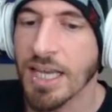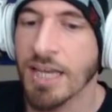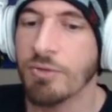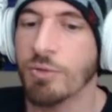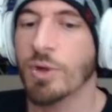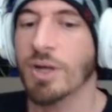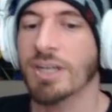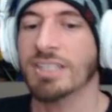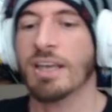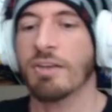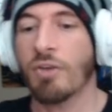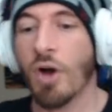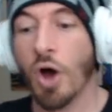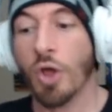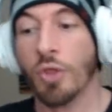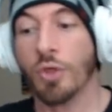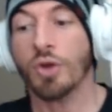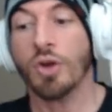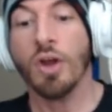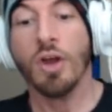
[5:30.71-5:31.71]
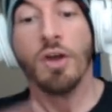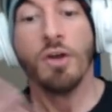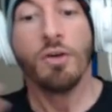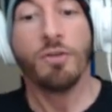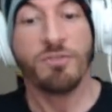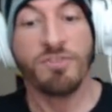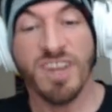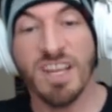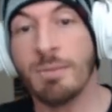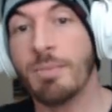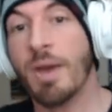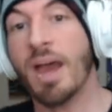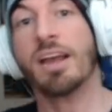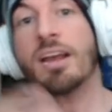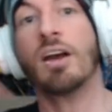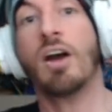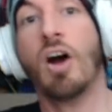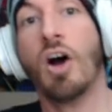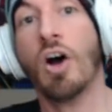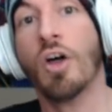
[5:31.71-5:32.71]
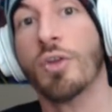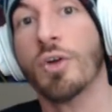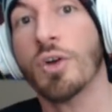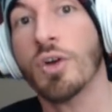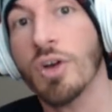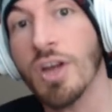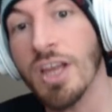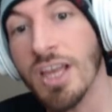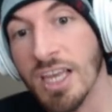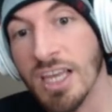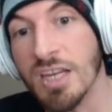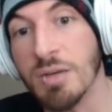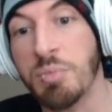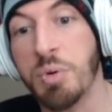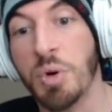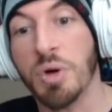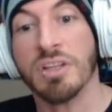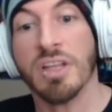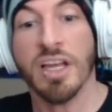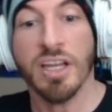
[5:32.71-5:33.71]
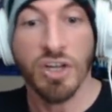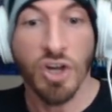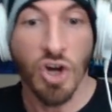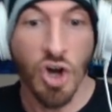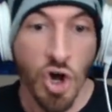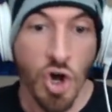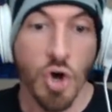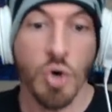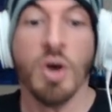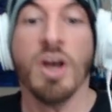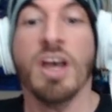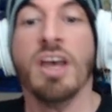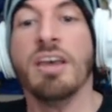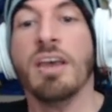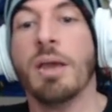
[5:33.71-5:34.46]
if you guys have other feedback, other input, like oh,